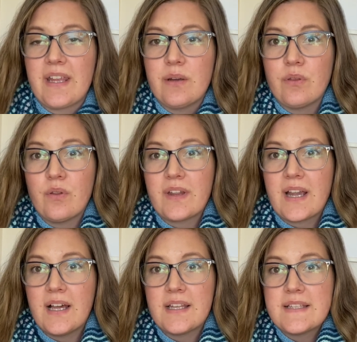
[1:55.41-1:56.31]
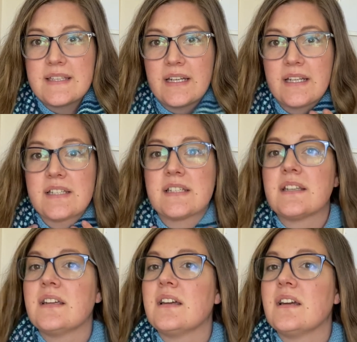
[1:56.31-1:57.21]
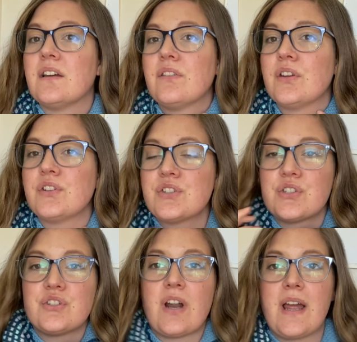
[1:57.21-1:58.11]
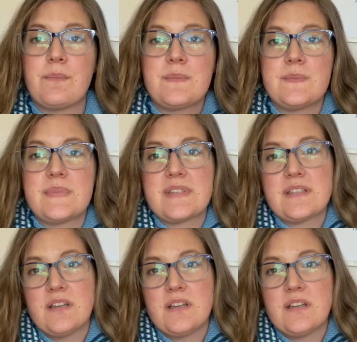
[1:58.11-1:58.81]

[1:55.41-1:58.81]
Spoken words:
with all the colours in it. Those stripes.